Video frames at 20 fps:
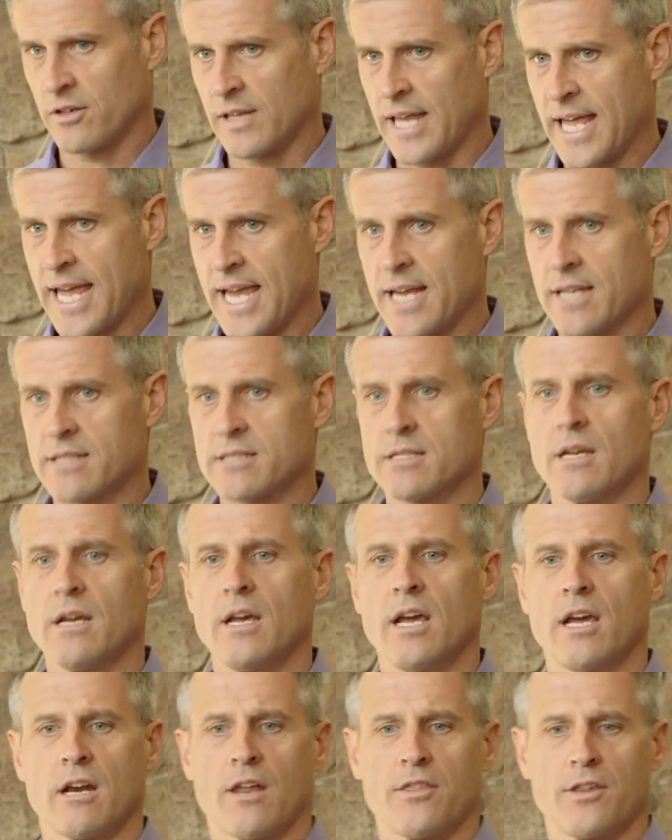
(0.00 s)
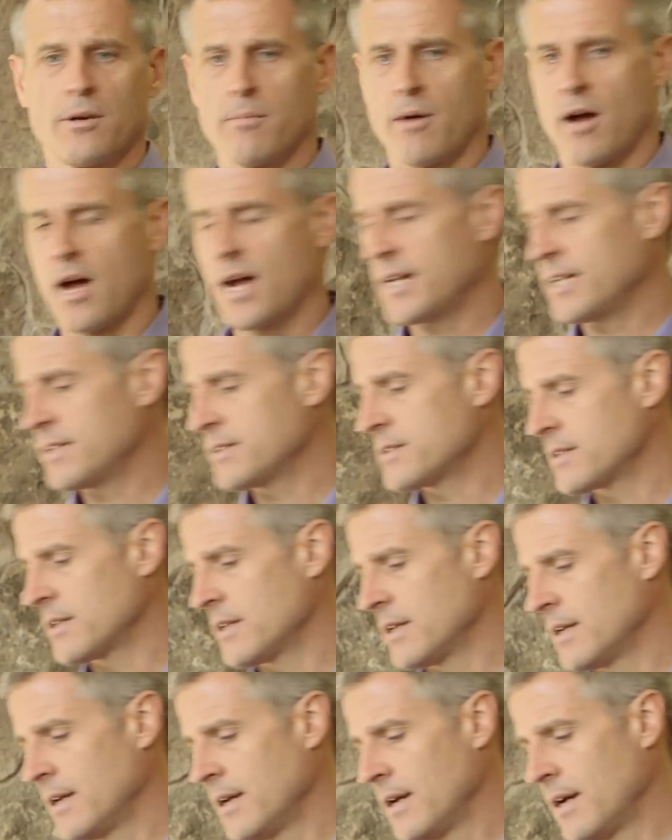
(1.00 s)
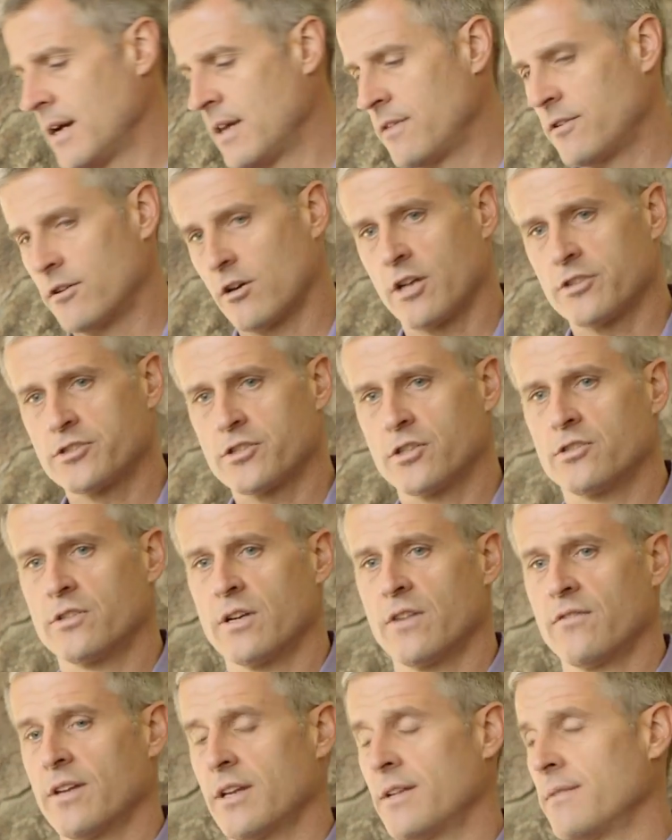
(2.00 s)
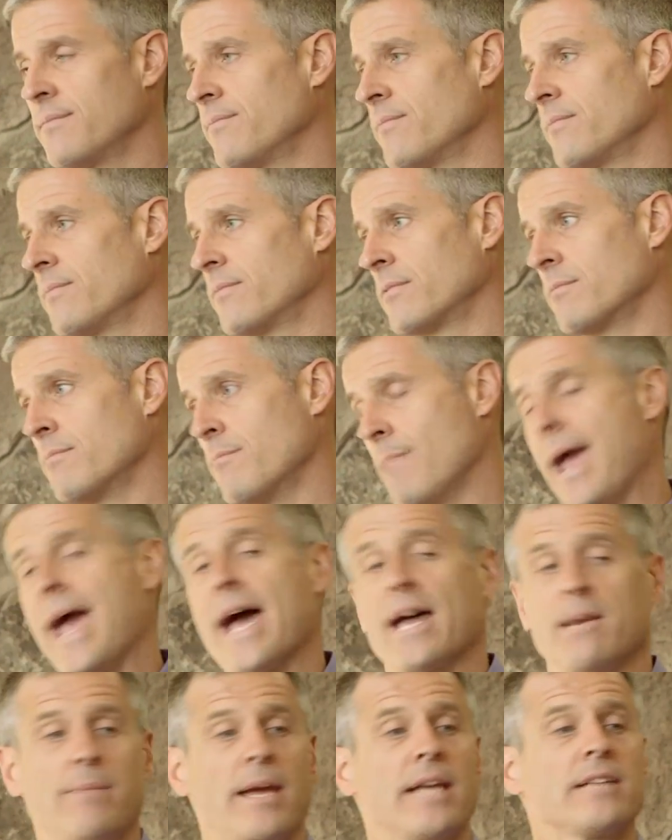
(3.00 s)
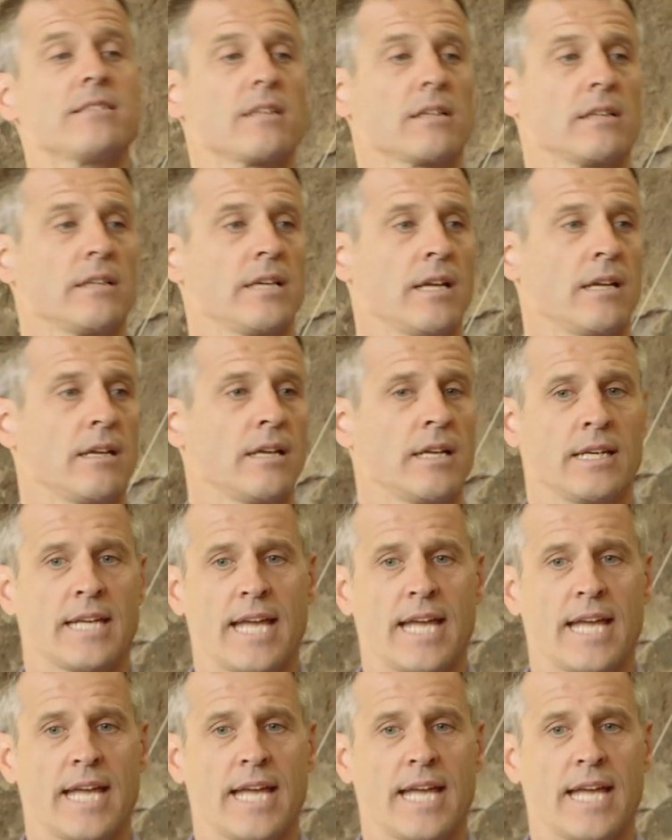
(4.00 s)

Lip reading: their legs and on their bodies. They're also driven mad, basically,